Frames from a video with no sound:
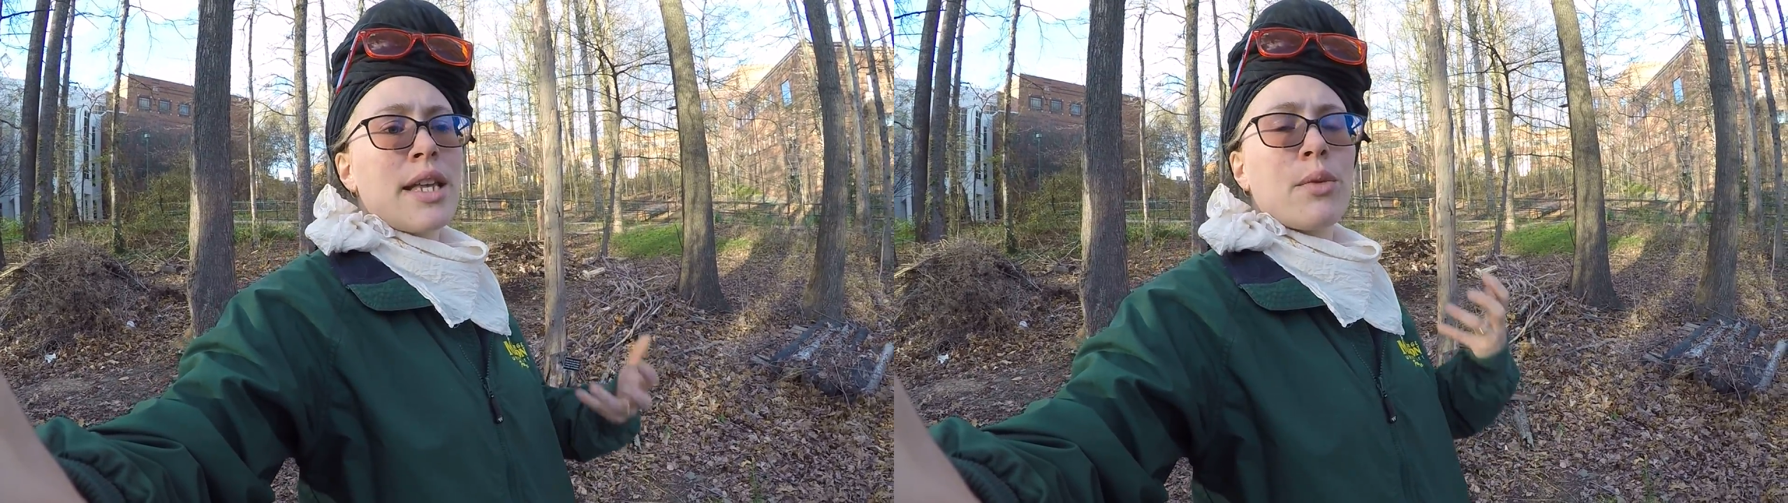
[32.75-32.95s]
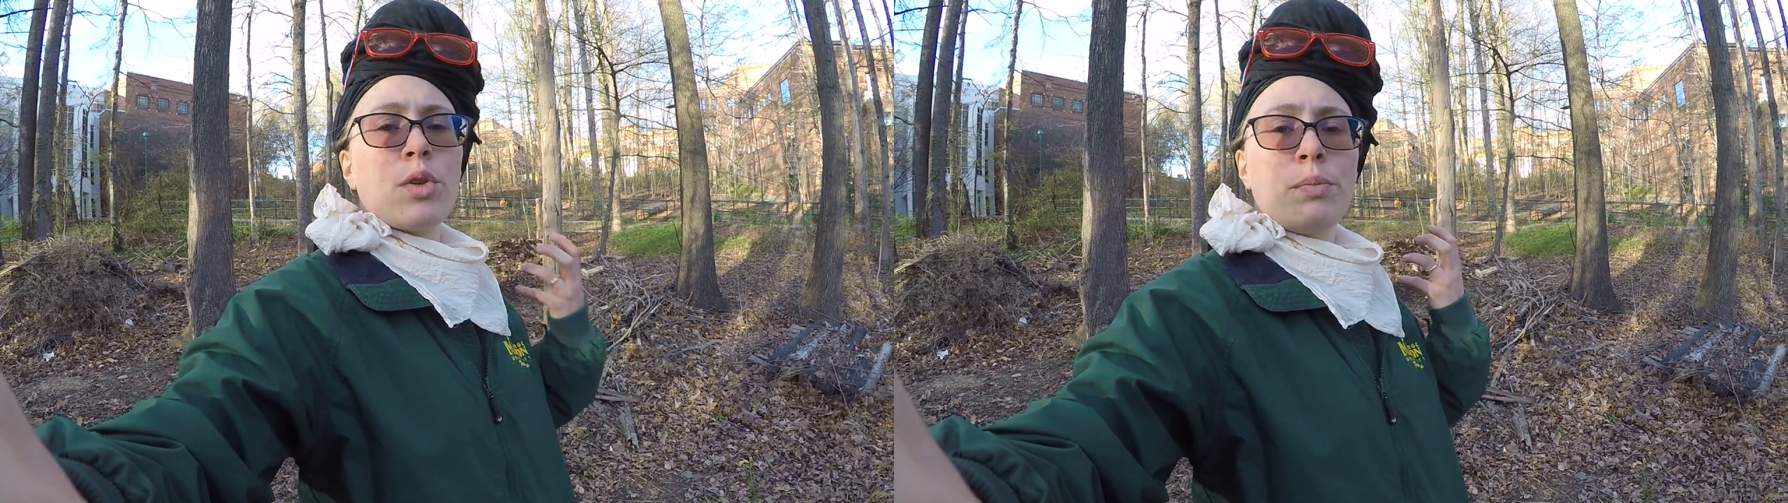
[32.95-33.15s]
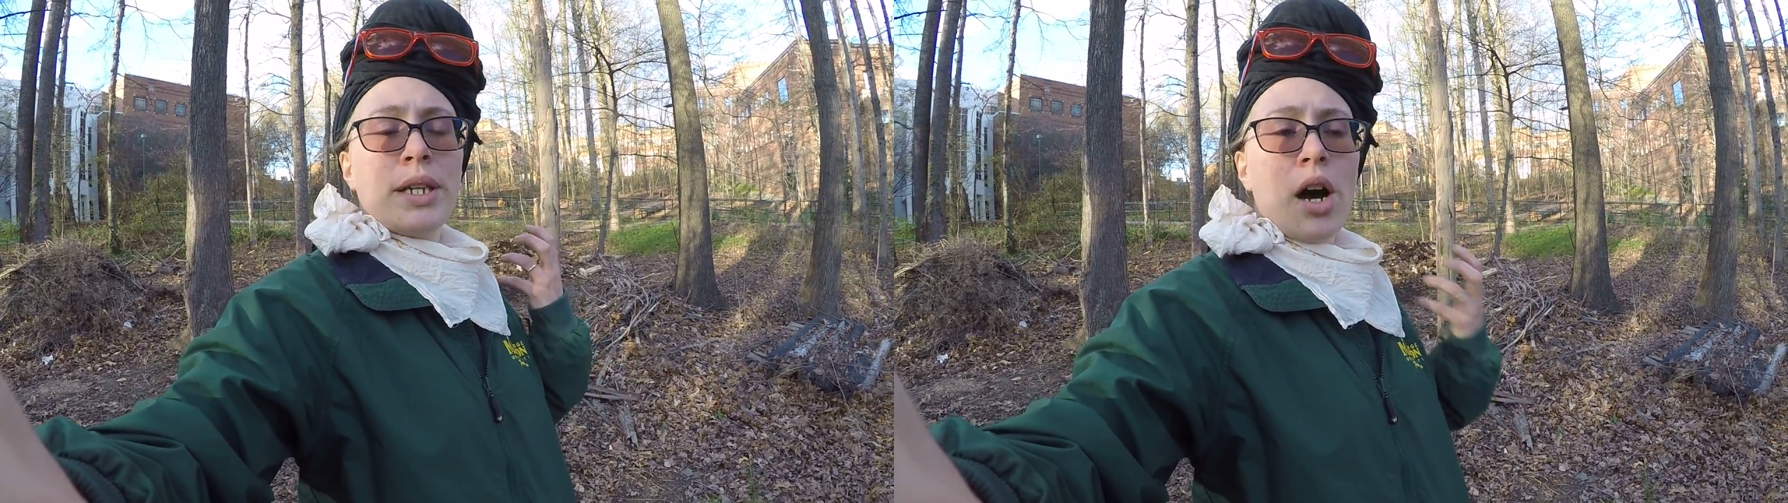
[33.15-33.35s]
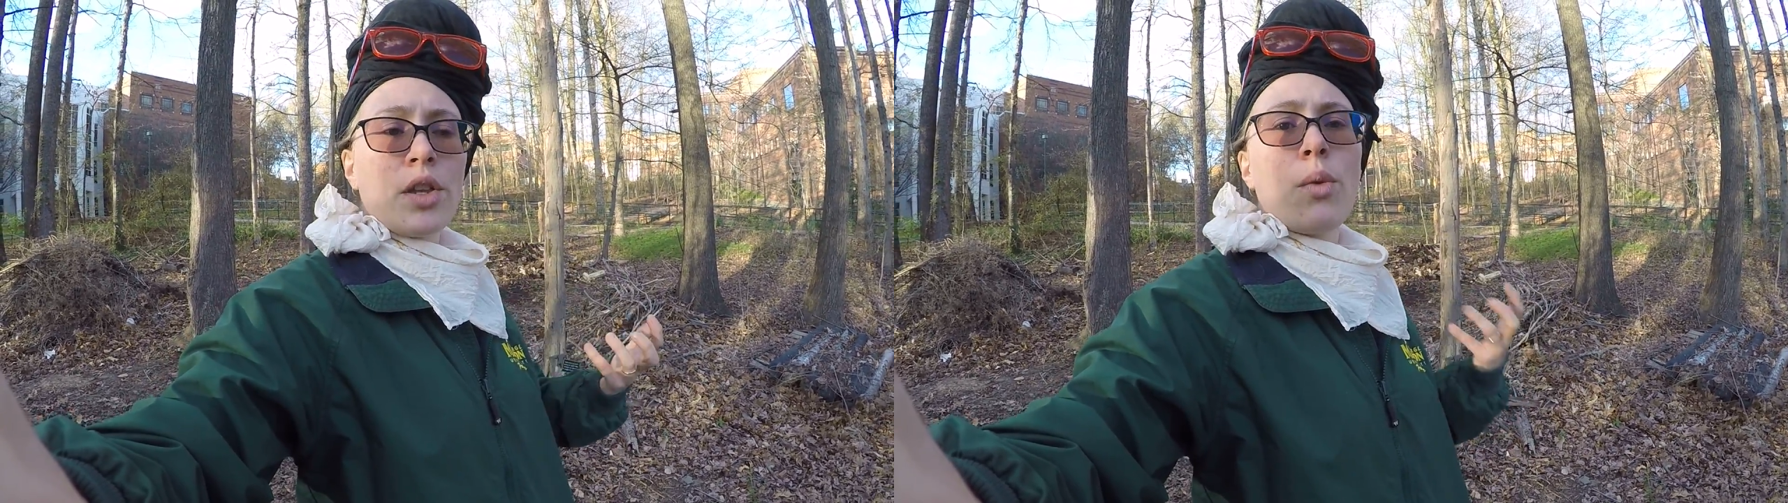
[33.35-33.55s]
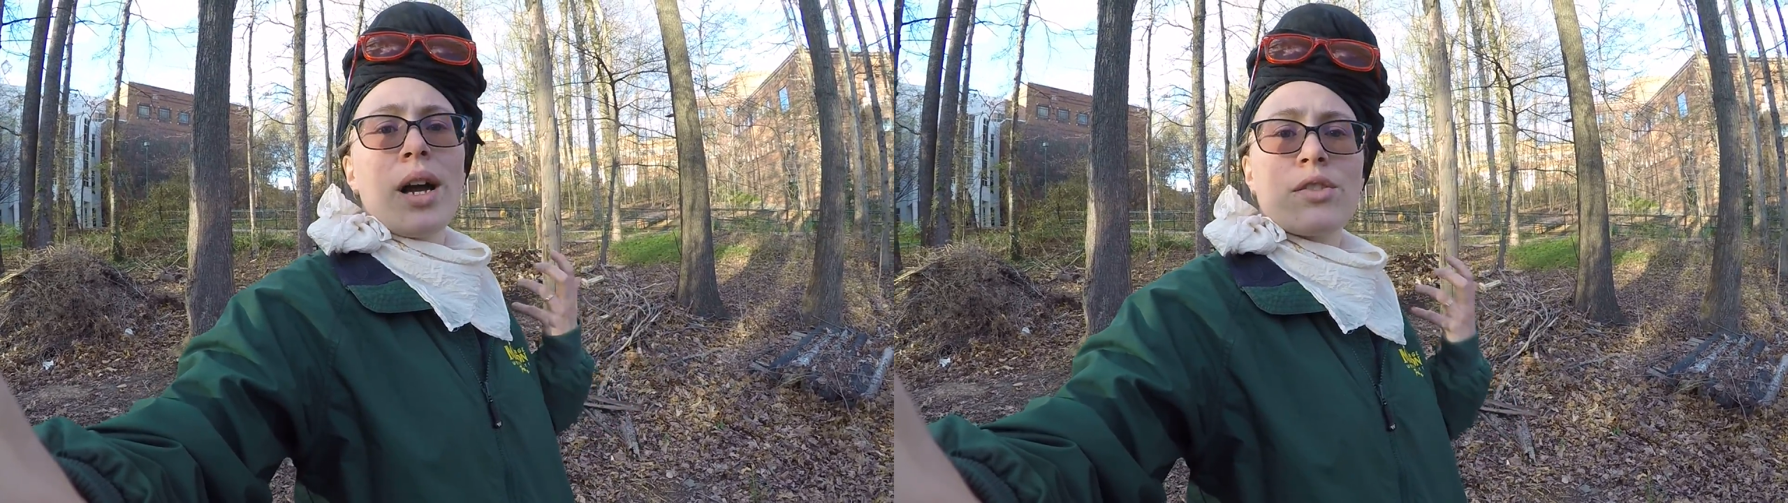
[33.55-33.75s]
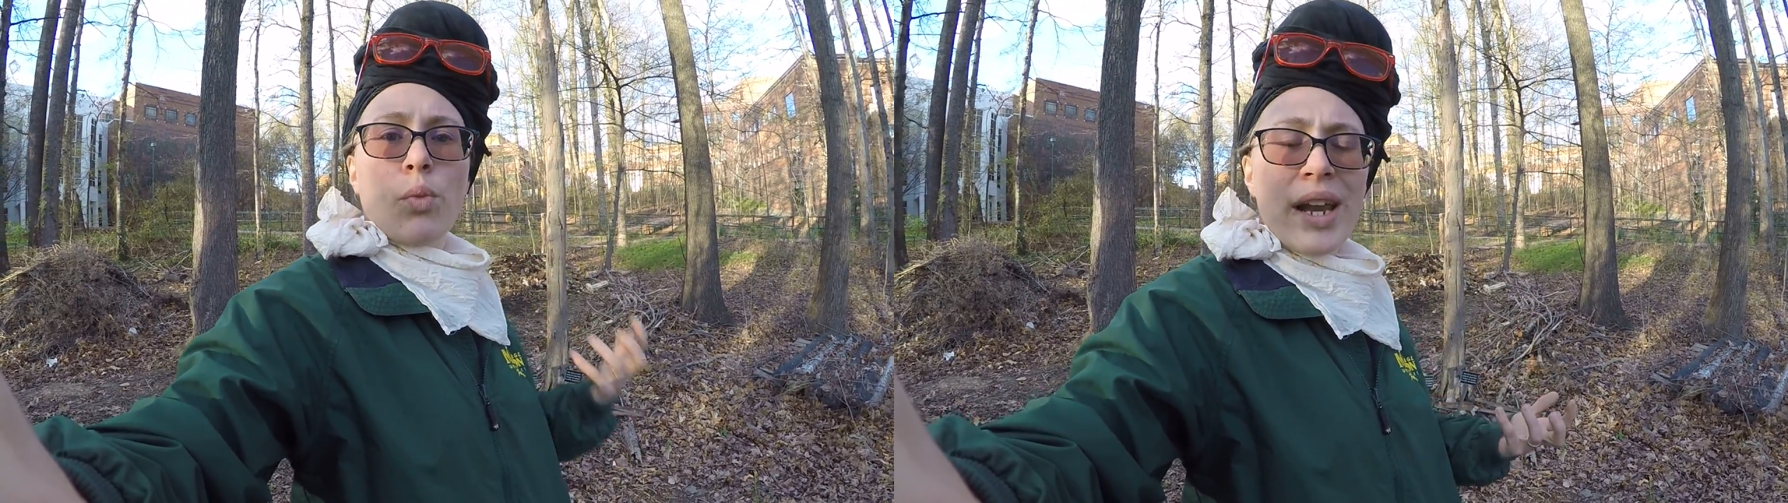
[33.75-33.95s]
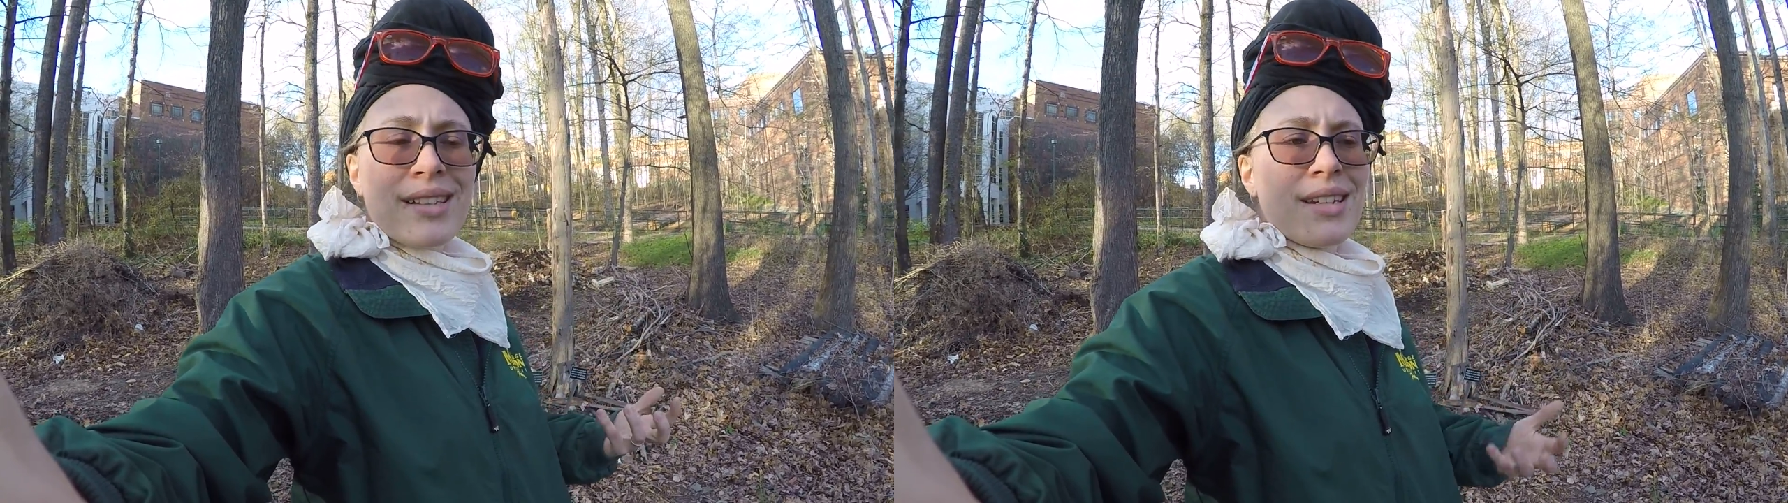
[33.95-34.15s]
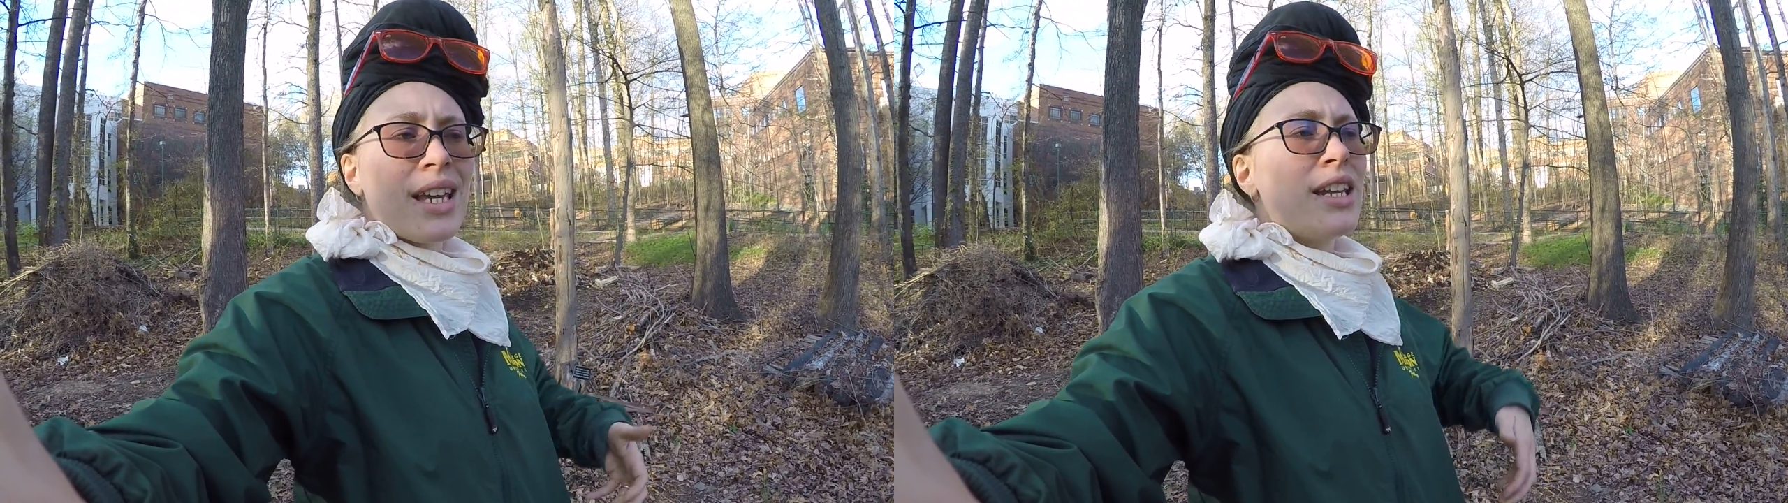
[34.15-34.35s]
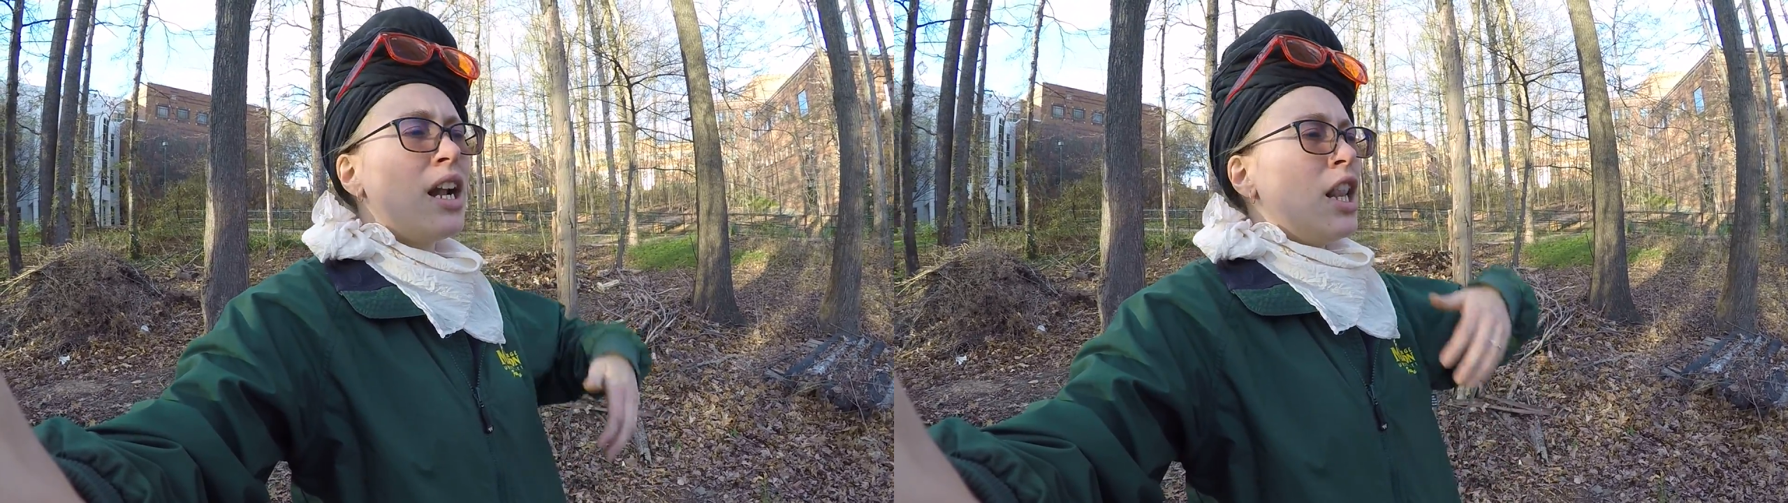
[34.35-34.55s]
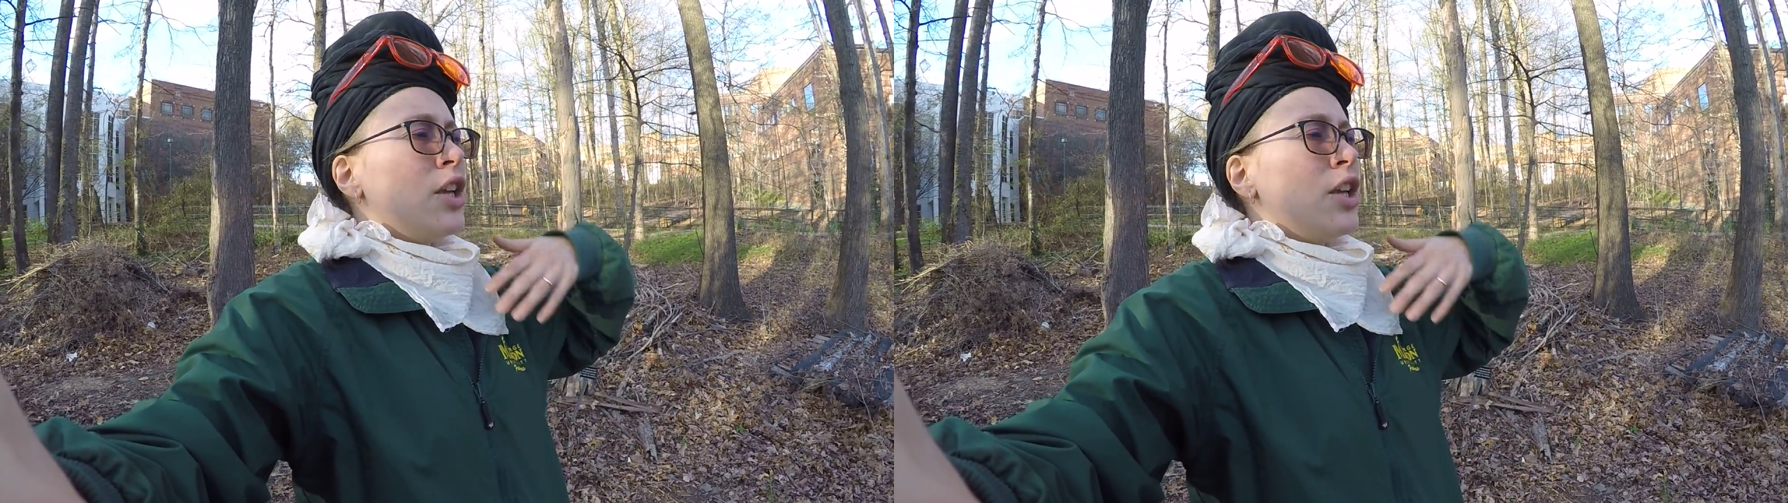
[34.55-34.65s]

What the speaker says: that would be otherwise wasted.